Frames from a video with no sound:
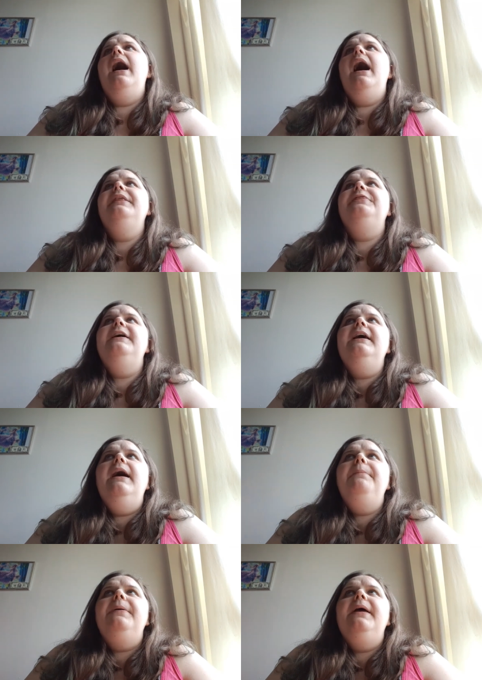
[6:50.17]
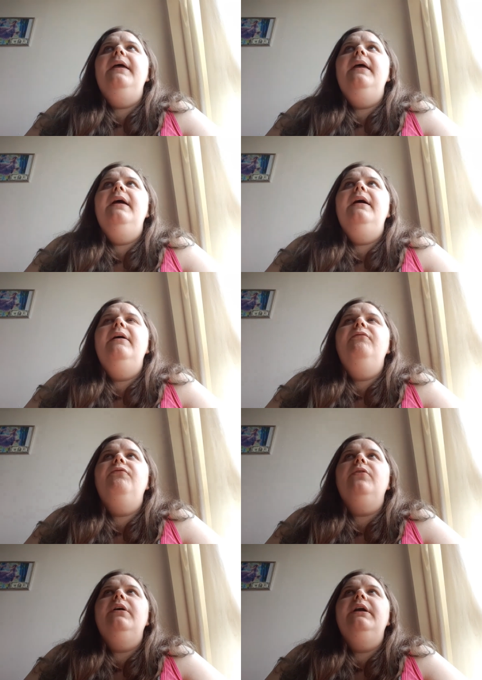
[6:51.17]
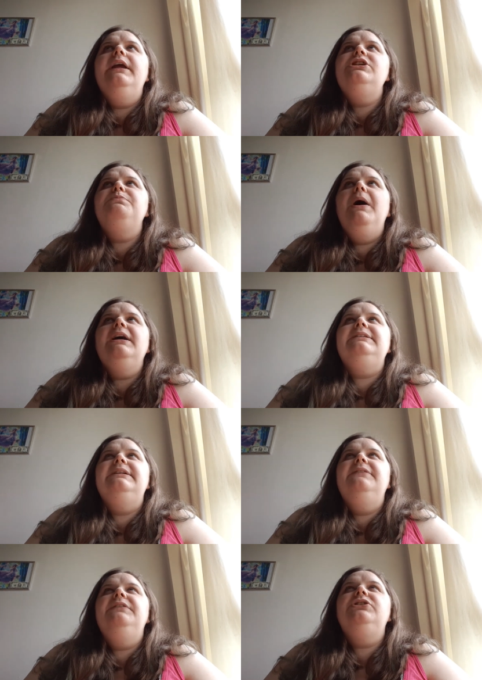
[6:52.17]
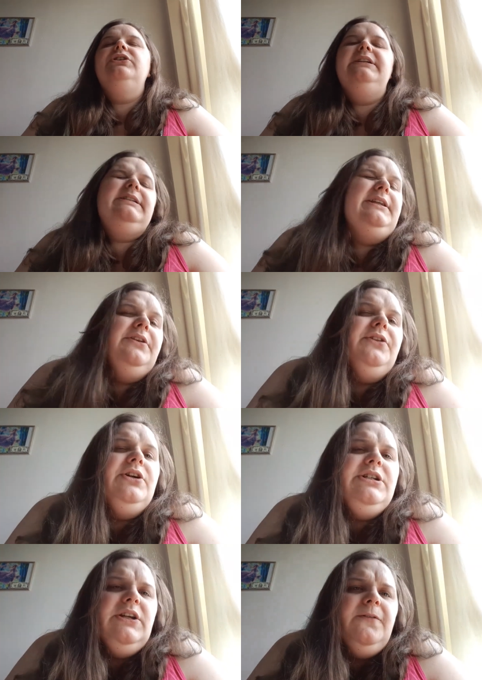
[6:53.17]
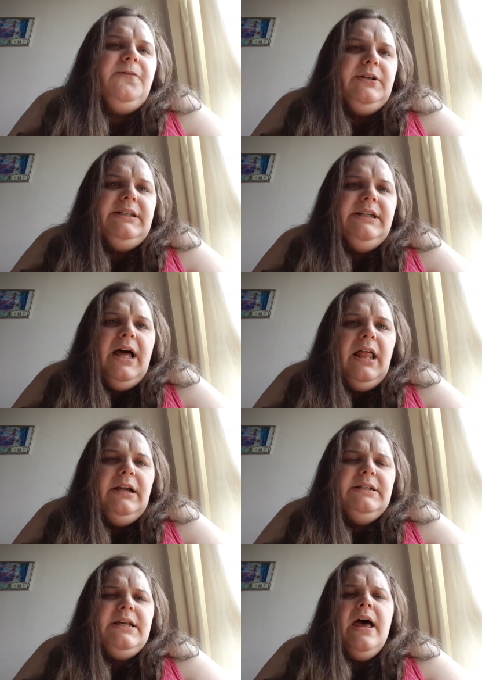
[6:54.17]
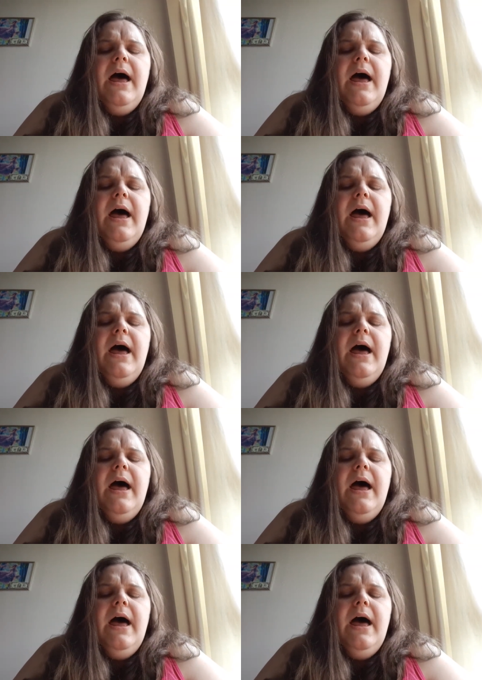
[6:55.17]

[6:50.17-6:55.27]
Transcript: I think I uh, for each box individually it's either thirteen or fourteen dollars,